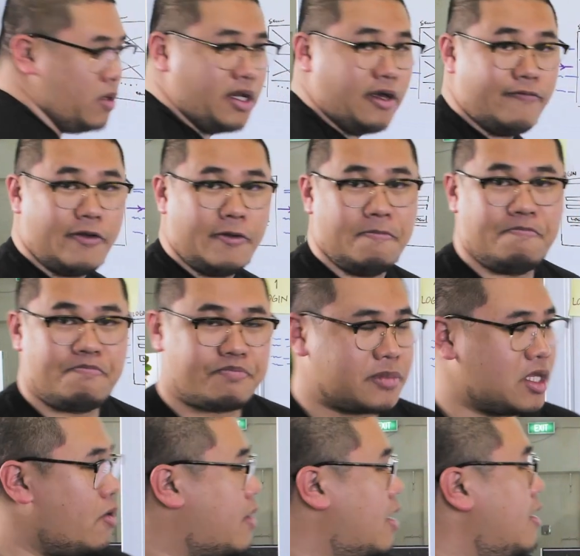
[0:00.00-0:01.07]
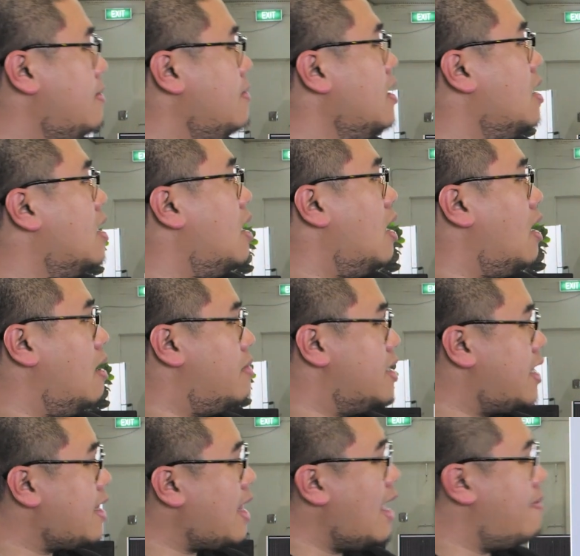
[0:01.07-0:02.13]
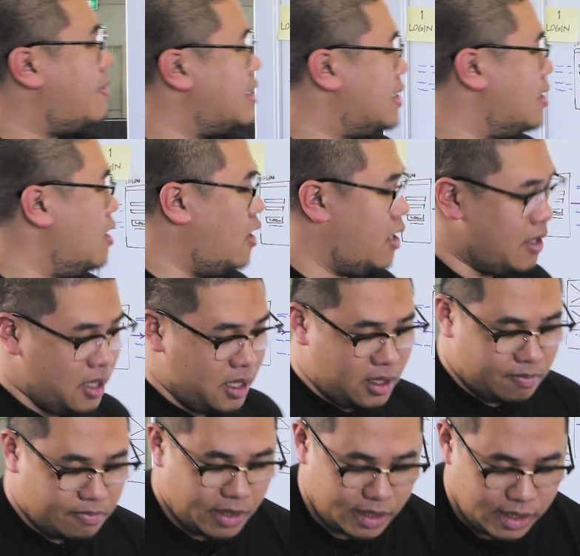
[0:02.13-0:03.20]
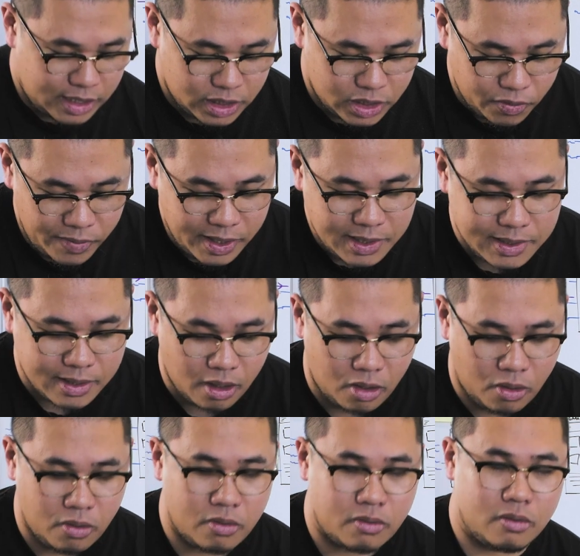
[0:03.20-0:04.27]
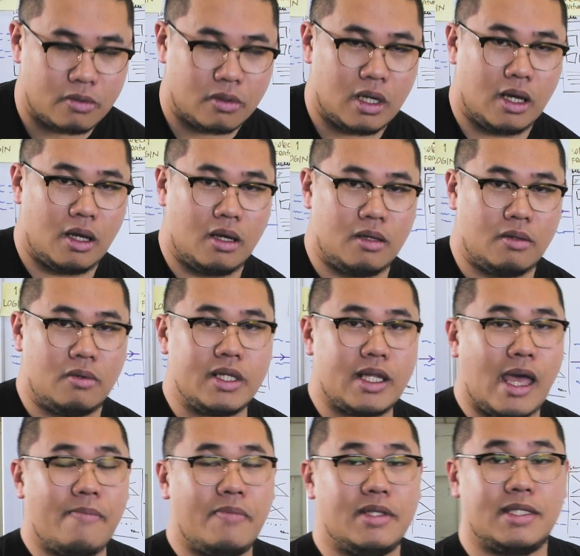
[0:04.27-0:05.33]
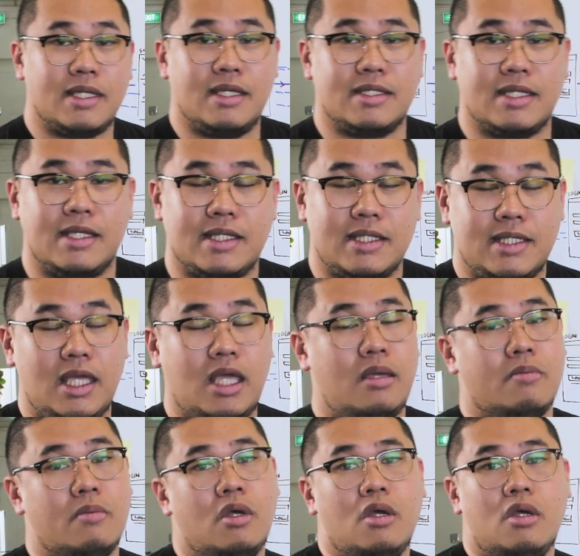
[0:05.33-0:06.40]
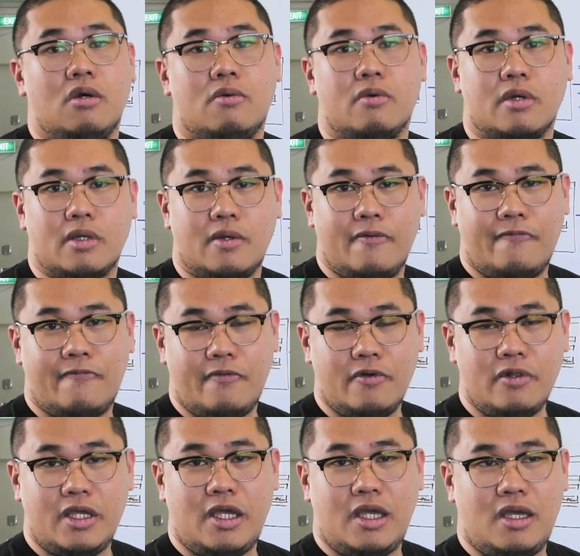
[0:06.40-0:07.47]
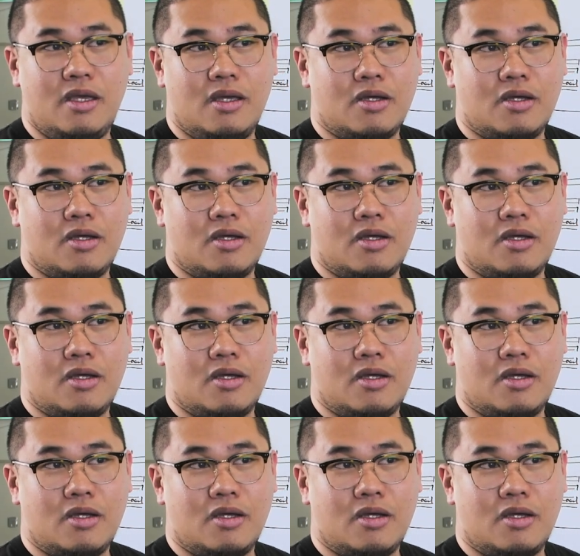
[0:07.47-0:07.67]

whatever. Okay, but that happens a lot. But in doing so, what happens is, as a team, we're fully